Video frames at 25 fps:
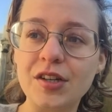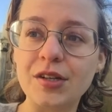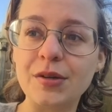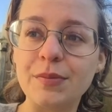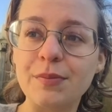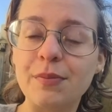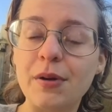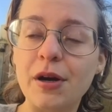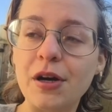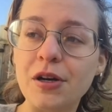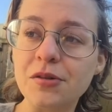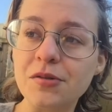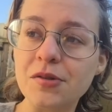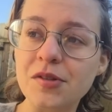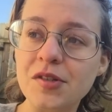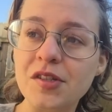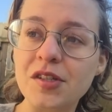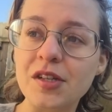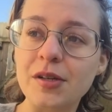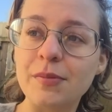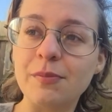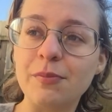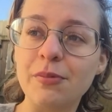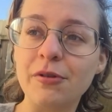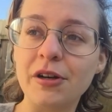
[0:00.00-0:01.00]
compost
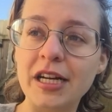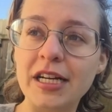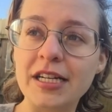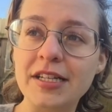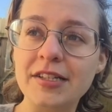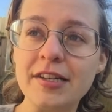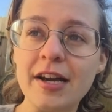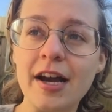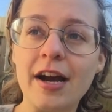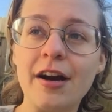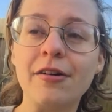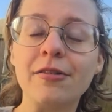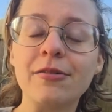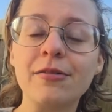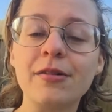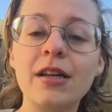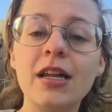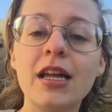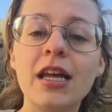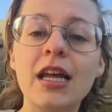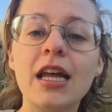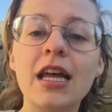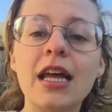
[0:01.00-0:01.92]
and break down,